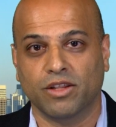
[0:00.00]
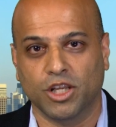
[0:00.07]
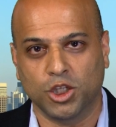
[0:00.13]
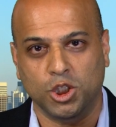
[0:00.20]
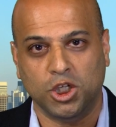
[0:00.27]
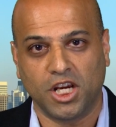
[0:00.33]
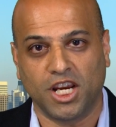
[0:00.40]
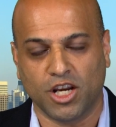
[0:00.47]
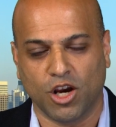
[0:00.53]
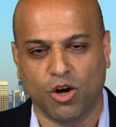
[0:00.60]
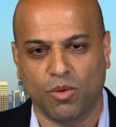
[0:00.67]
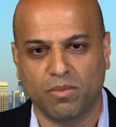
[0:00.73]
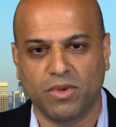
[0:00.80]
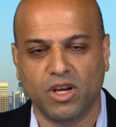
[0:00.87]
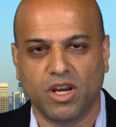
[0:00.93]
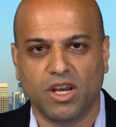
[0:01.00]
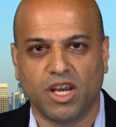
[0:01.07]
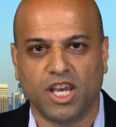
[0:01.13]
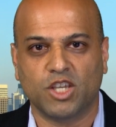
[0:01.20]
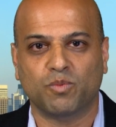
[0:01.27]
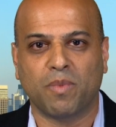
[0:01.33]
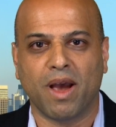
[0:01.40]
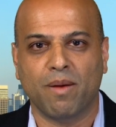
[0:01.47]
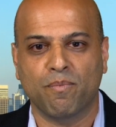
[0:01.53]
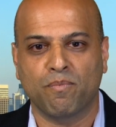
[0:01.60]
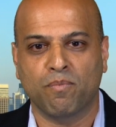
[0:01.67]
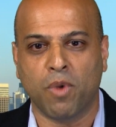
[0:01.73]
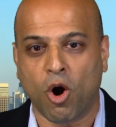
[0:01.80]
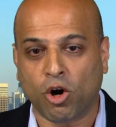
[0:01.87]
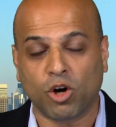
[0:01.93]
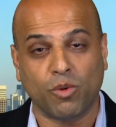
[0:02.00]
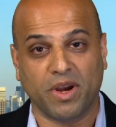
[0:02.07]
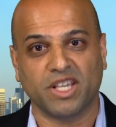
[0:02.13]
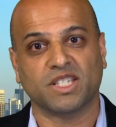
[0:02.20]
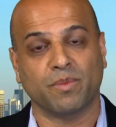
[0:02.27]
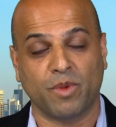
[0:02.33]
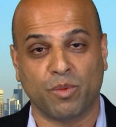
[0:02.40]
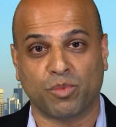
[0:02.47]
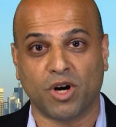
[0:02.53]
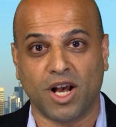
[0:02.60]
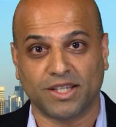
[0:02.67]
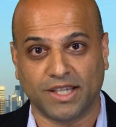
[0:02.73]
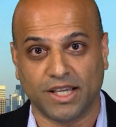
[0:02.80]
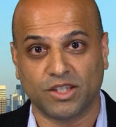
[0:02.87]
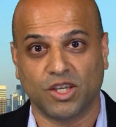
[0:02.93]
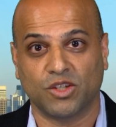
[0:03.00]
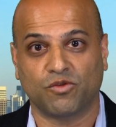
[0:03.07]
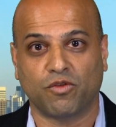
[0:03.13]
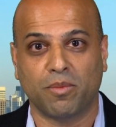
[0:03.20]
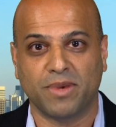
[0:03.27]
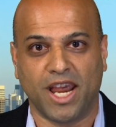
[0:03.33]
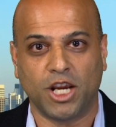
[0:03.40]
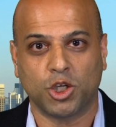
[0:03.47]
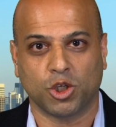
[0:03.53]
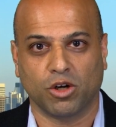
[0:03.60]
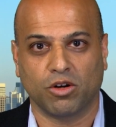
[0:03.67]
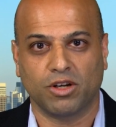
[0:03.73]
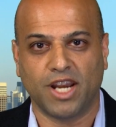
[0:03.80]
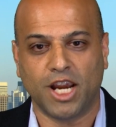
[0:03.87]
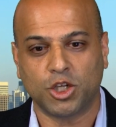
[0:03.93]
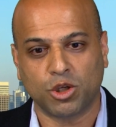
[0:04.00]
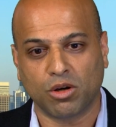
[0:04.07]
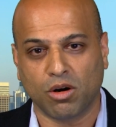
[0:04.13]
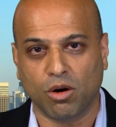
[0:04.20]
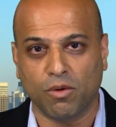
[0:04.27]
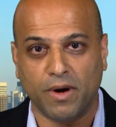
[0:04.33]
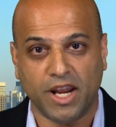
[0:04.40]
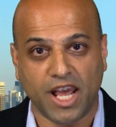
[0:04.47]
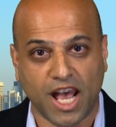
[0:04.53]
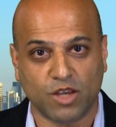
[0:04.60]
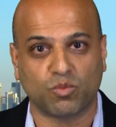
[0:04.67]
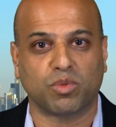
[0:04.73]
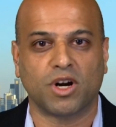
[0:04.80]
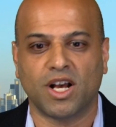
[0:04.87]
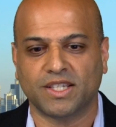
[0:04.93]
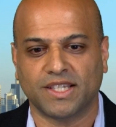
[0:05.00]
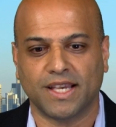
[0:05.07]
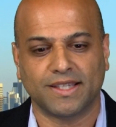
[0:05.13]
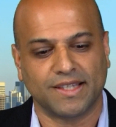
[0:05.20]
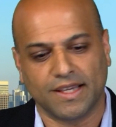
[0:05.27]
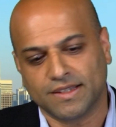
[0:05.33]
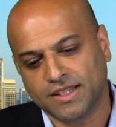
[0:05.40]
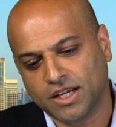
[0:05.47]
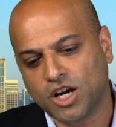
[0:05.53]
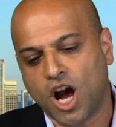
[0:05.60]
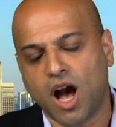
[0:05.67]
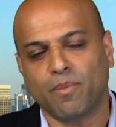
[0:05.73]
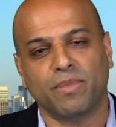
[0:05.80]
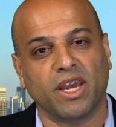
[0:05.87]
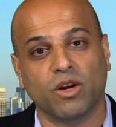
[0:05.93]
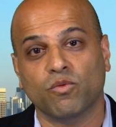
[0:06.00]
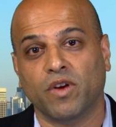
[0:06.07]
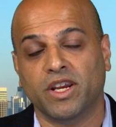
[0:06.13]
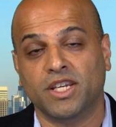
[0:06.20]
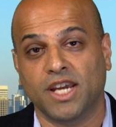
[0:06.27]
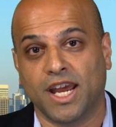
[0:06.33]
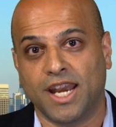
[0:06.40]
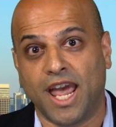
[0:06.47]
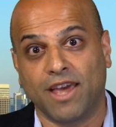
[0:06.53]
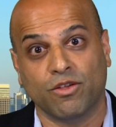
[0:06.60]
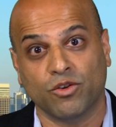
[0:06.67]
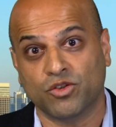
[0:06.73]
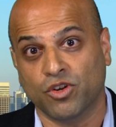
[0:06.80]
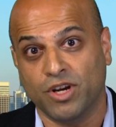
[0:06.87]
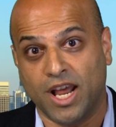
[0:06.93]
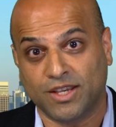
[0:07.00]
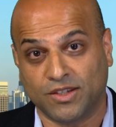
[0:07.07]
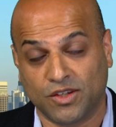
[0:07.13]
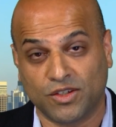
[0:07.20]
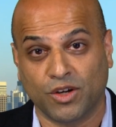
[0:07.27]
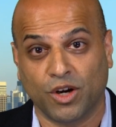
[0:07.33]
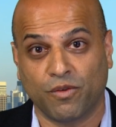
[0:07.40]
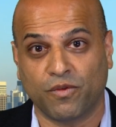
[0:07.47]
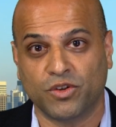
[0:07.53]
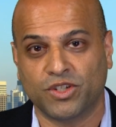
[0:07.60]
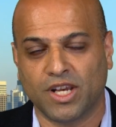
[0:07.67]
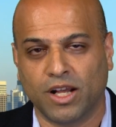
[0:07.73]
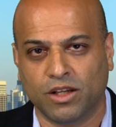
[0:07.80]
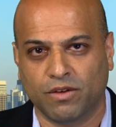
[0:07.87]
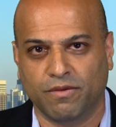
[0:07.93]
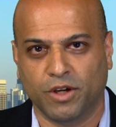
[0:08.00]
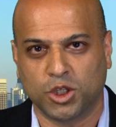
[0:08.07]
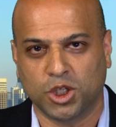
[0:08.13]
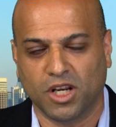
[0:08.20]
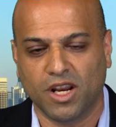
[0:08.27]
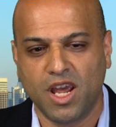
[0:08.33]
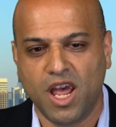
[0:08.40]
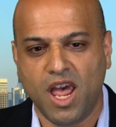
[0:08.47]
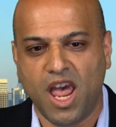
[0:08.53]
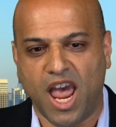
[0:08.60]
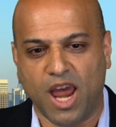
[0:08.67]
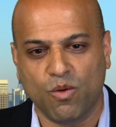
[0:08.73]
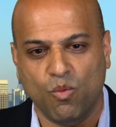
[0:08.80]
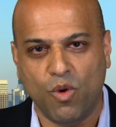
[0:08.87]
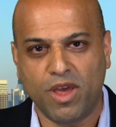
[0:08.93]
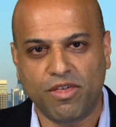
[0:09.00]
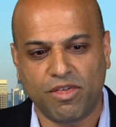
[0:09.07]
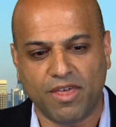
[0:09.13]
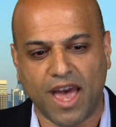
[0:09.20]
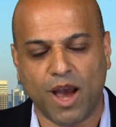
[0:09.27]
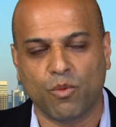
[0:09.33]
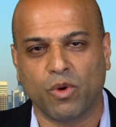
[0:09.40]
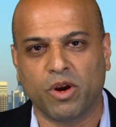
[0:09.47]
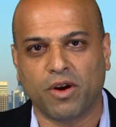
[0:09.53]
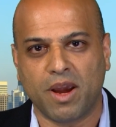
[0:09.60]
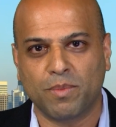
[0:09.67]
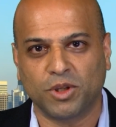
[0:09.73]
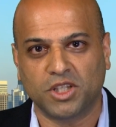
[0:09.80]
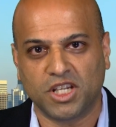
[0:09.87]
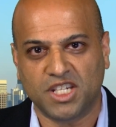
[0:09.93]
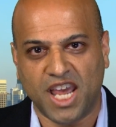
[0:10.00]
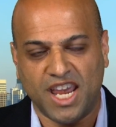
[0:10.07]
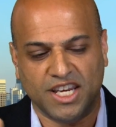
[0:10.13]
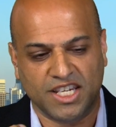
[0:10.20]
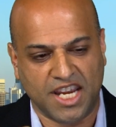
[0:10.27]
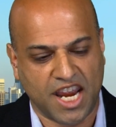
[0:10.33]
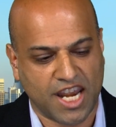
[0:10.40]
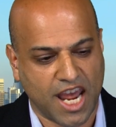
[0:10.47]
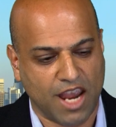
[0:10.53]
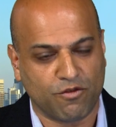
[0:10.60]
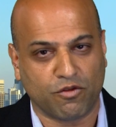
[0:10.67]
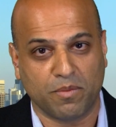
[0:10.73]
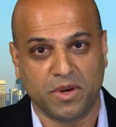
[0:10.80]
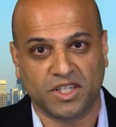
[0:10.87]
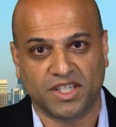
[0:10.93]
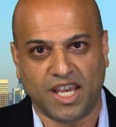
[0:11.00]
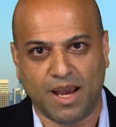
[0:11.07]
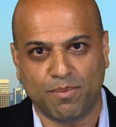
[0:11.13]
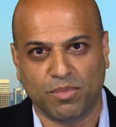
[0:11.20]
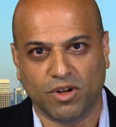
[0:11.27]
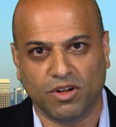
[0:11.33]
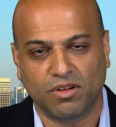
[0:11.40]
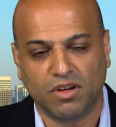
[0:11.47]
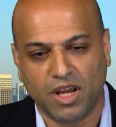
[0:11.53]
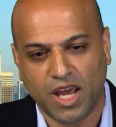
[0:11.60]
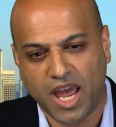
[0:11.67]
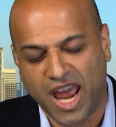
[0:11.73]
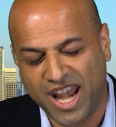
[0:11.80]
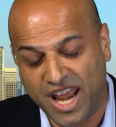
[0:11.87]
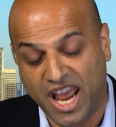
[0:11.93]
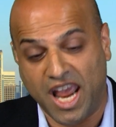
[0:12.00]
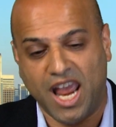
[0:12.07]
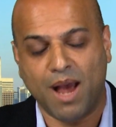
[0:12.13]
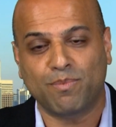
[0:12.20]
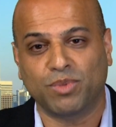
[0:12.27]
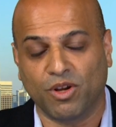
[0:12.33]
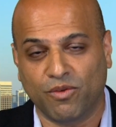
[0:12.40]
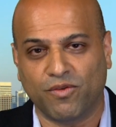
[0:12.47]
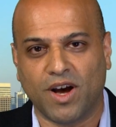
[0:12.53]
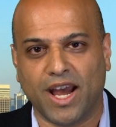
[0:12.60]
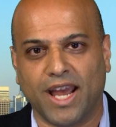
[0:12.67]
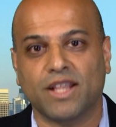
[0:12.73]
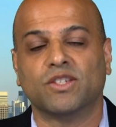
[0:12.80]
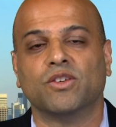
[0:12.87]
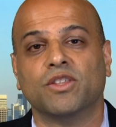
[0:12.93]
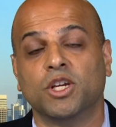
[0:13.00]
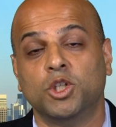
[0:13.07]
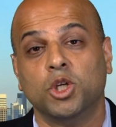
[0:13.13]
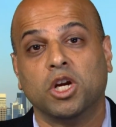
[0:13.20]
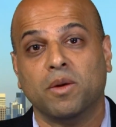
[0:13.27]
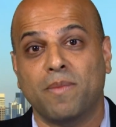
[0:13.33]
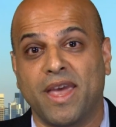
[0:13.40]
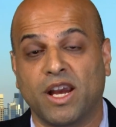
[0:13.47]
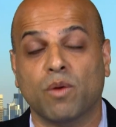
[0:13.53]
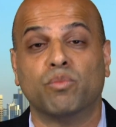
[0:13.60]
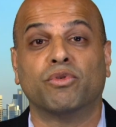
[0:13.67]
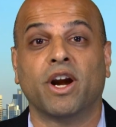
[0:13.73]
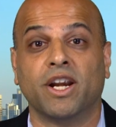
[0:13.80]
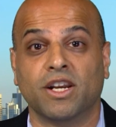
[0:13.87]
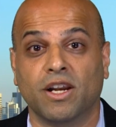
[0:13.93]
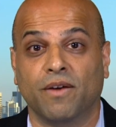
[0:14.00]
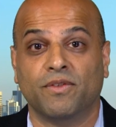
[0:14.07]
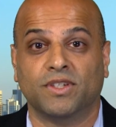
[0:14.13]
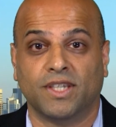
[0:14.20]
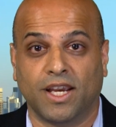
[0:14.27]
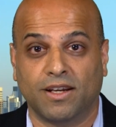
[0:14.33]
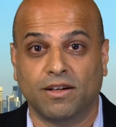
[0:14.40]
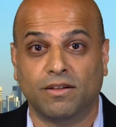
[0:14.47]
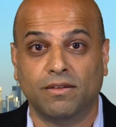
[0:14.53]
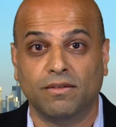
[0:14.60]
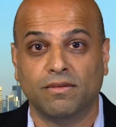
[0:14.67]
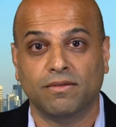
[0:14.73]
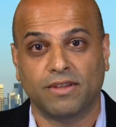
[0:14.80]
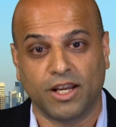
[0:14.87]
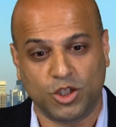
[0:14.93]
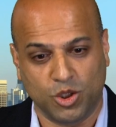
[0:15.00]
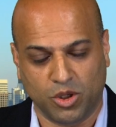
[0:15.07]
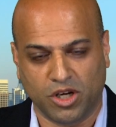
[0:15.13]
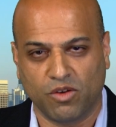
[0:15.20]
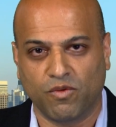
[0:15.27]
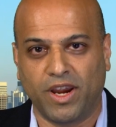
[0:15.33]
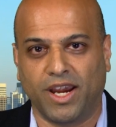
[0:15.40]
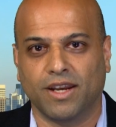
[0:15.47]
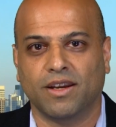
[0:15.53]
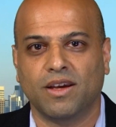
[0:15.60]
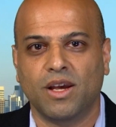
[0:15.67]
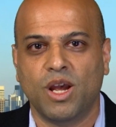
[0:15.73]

the genome is by borrowing some of the processes from nature. Nature already has processes to copy and read DNA. Those are necessary for cell division. And with that, we are able to take DNA from a sample and amplify it so that you can make a bright enough signal that you can read.